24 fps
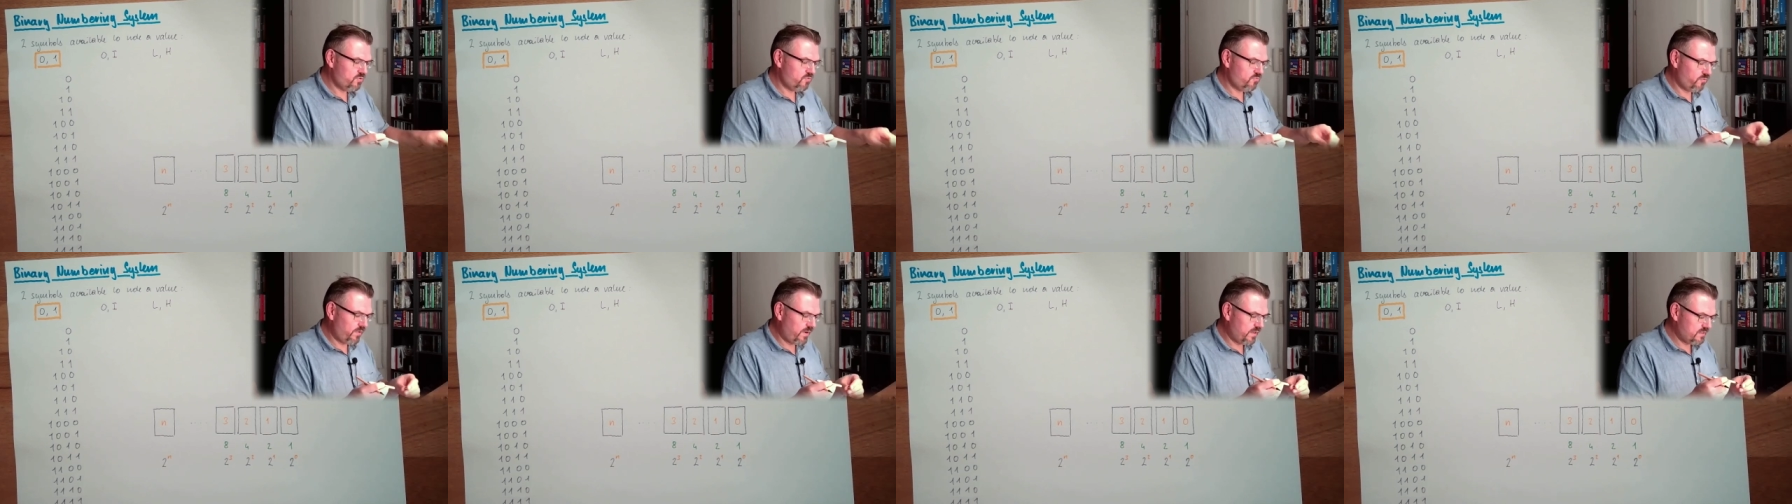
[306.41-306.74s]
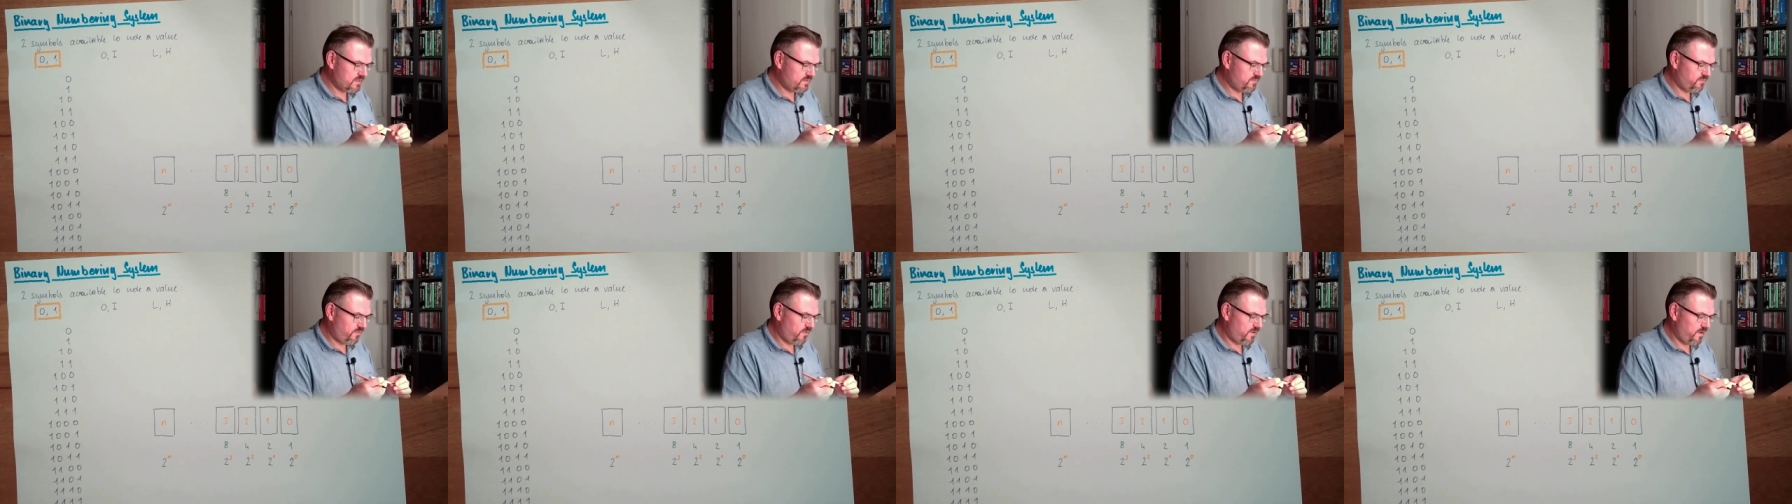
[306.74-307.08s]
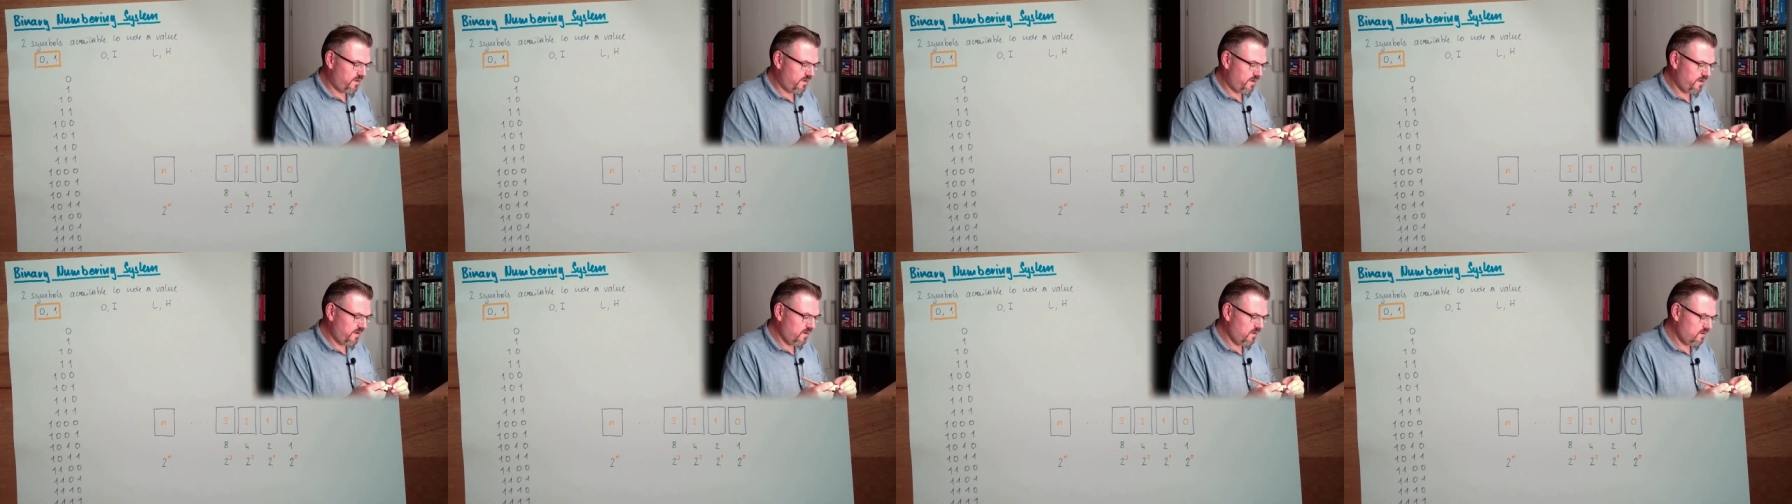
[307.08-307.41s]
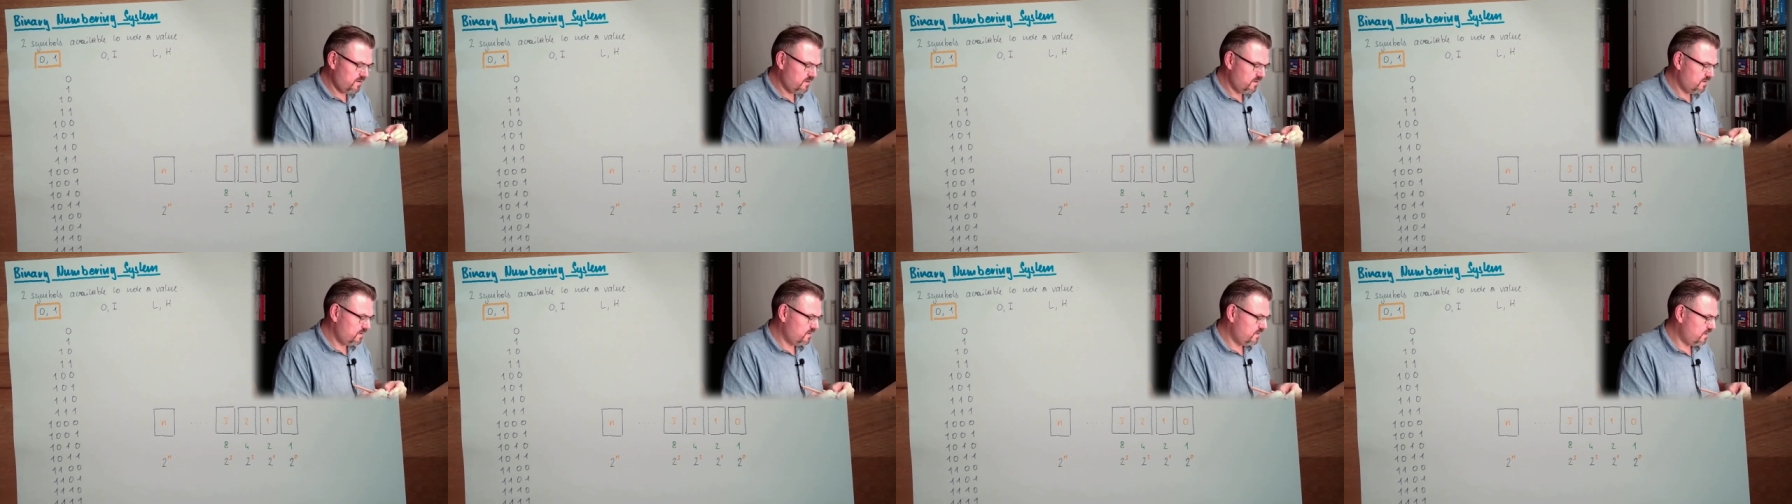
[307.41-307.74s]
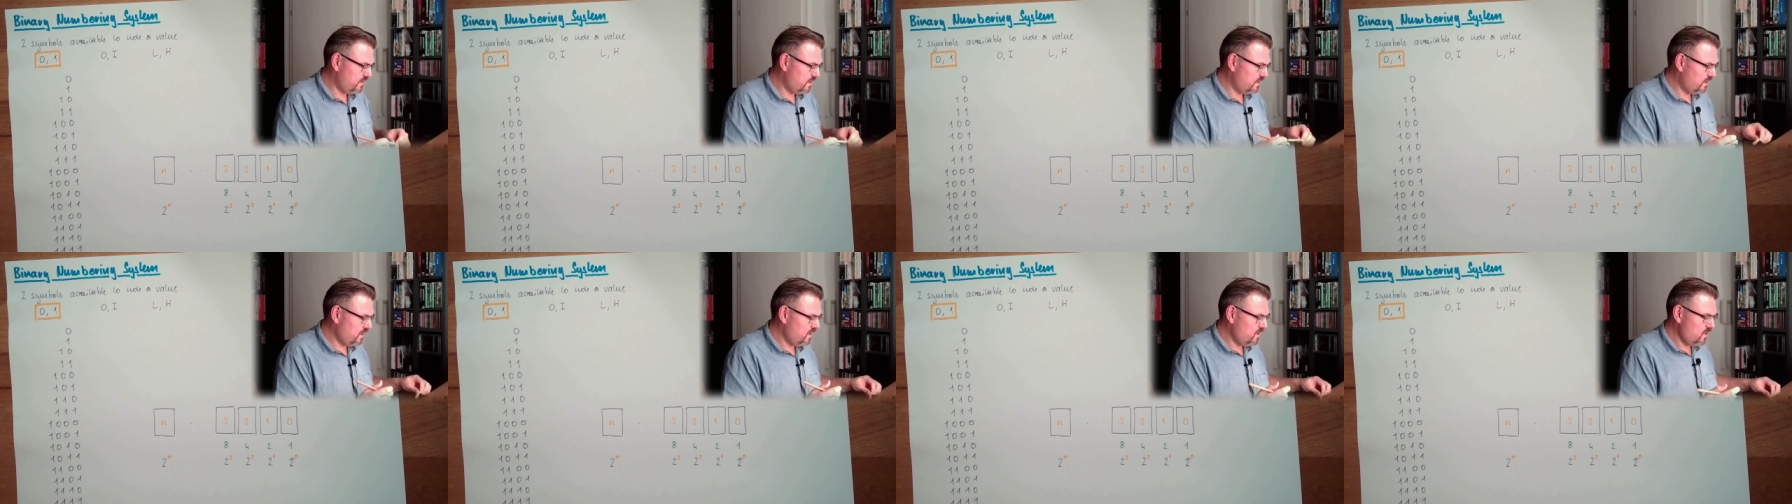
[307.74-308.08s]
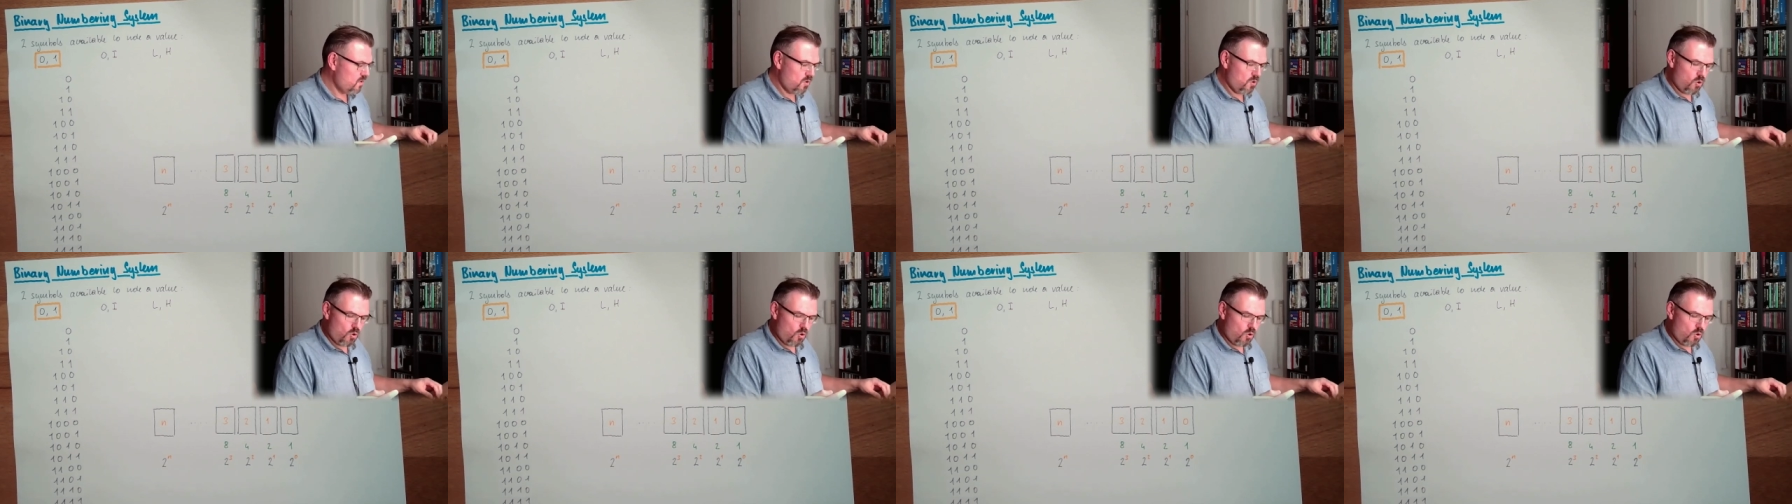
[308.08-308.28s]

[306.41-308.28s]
transfer yeah,